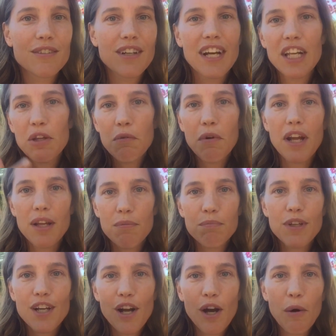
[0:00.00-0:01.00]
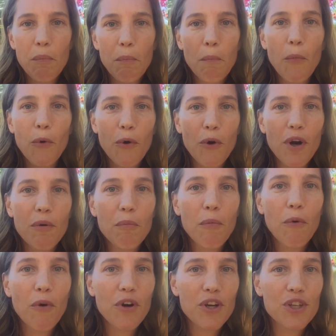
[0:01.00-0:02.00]
anyway, become more and
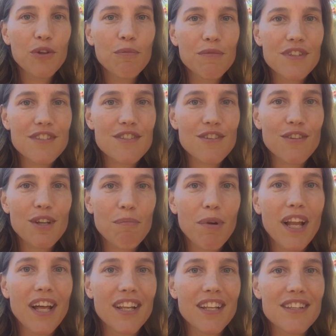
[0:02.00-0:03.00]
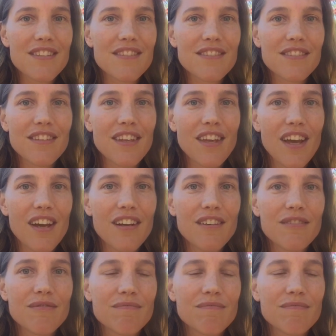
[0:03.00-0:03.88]
more humans on the planet, yeah?